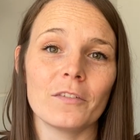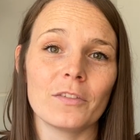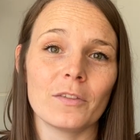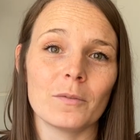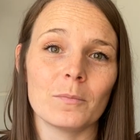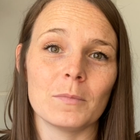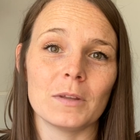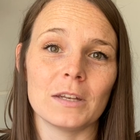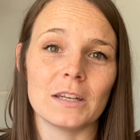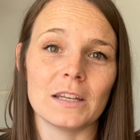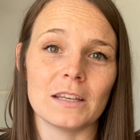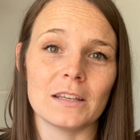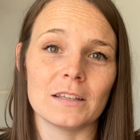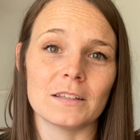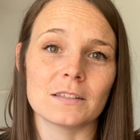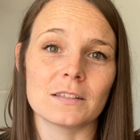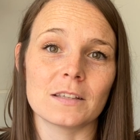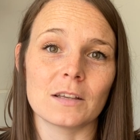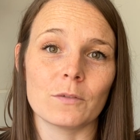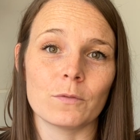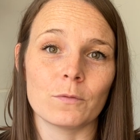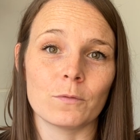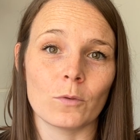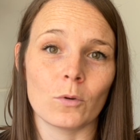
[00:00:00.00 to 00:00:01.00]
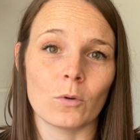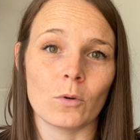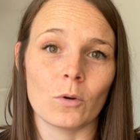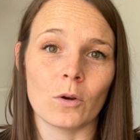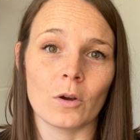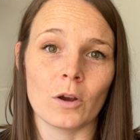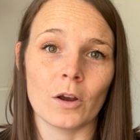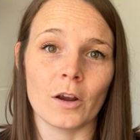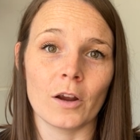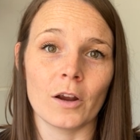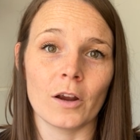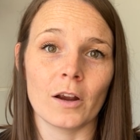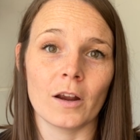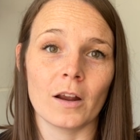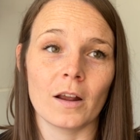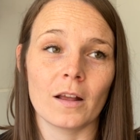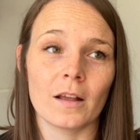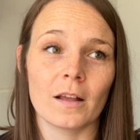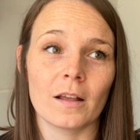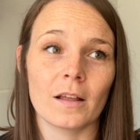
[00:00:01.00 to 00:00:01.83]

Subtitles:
the minis for